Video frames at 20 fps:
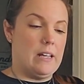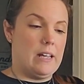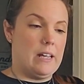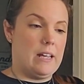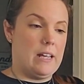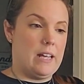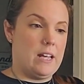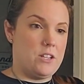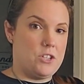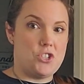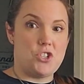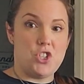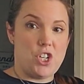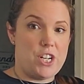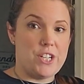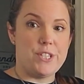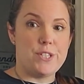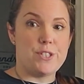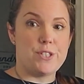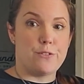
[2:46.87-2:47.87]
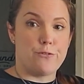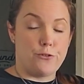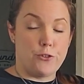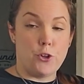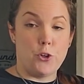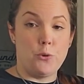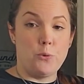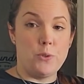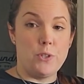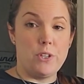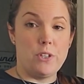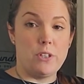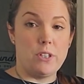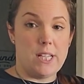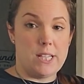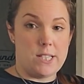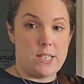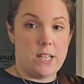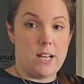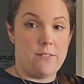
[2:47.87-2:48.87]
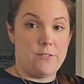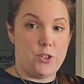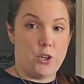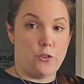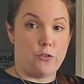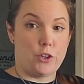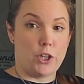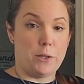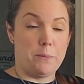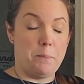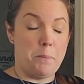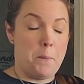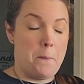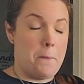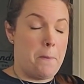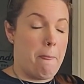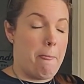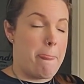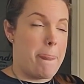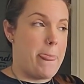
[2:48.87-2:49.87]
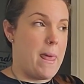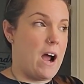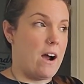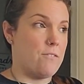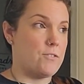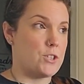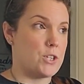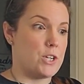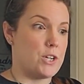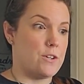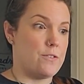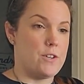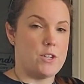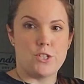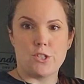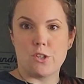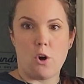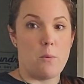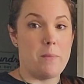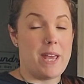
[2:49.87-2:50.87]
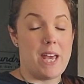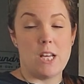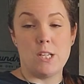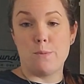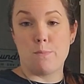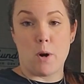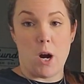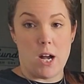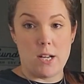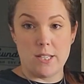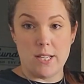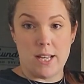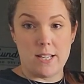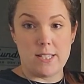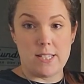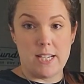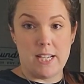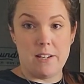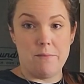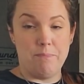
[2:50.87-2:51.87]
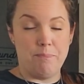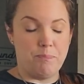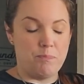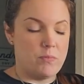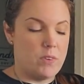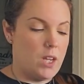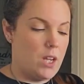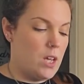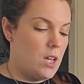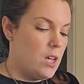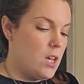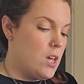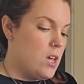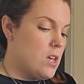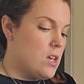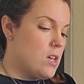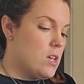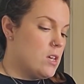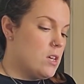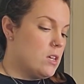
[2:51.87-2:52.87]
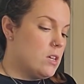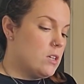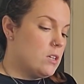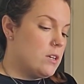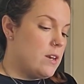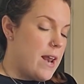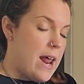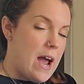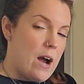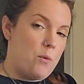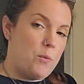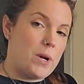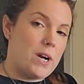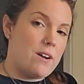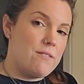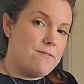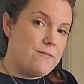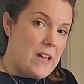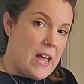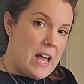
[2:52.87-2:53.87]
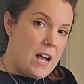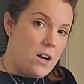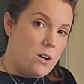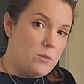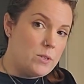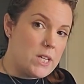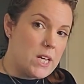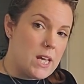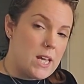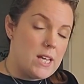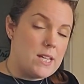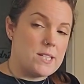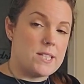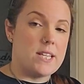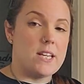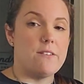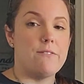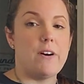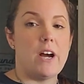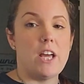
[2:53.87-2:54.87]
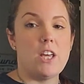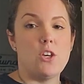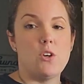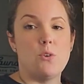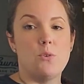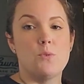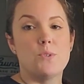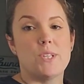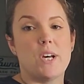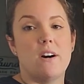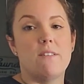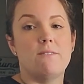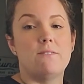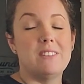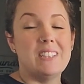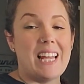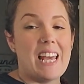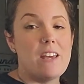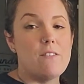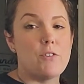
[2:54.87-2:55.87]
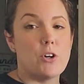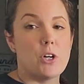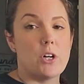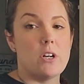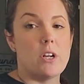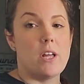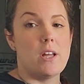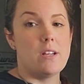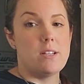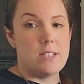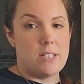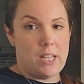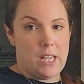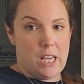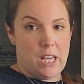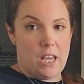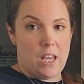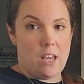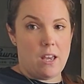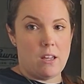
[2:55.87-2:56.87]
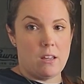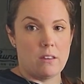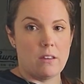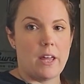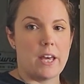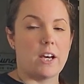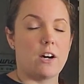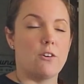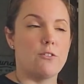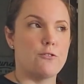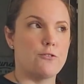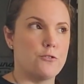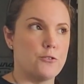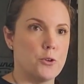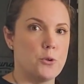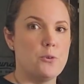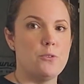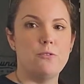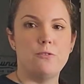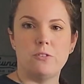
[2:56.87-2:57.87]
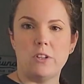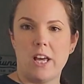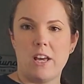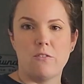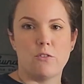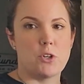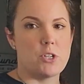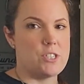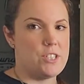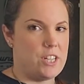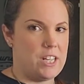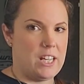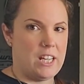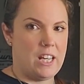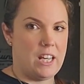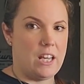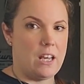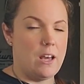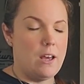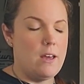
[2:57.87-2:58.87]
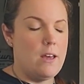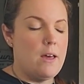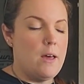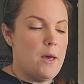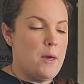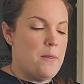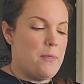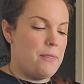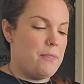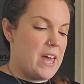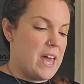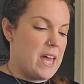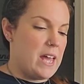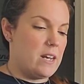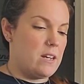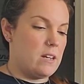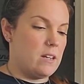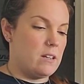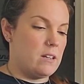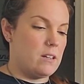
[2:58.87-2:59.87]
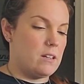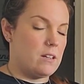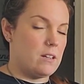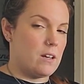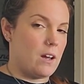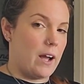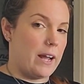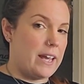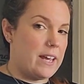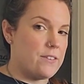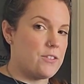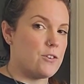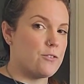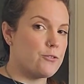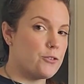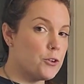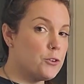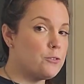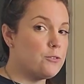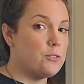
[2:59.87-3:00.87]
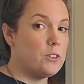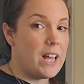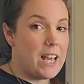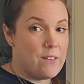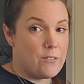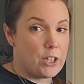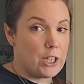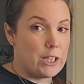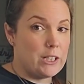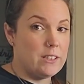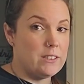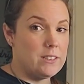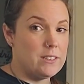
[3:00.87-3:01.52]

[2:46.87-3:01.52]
it's just the fruit that's left over after the scoby has processed it. Now what I found is that if I use a flavored tea, like a fruit flavored tea, then I get the fruit flavor,